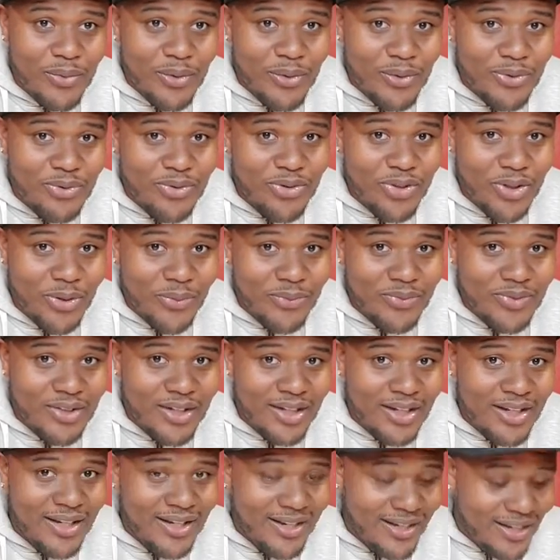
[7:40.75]
You see what I'm
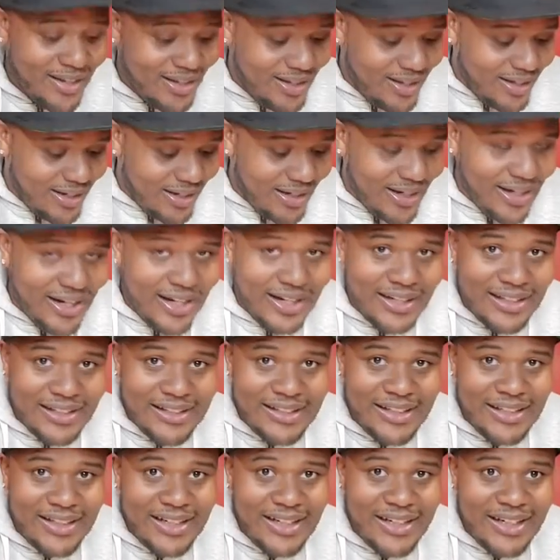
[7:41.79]
saying?
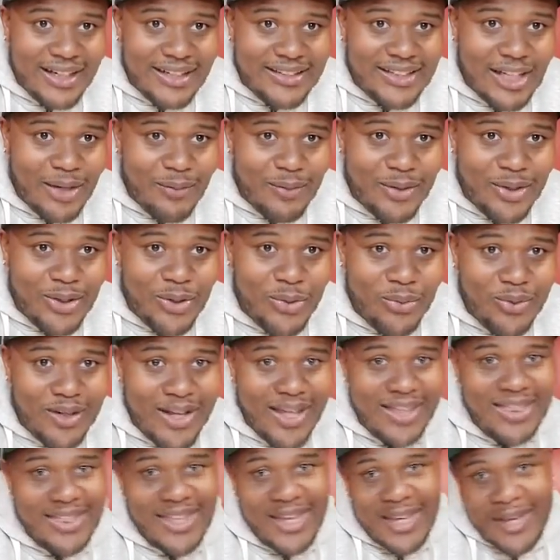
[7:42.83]
That's how we doing
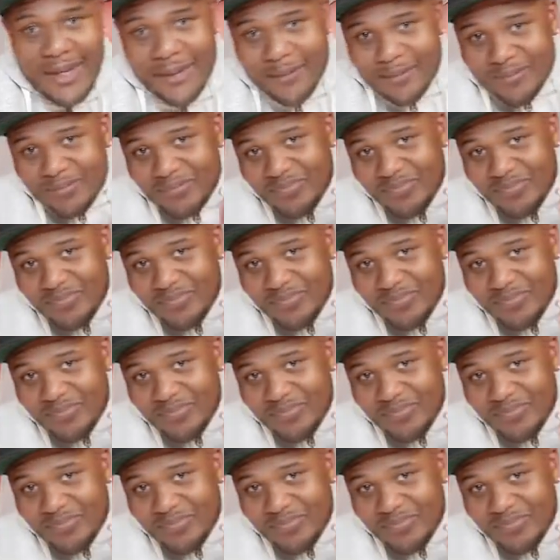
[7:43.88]
that thing.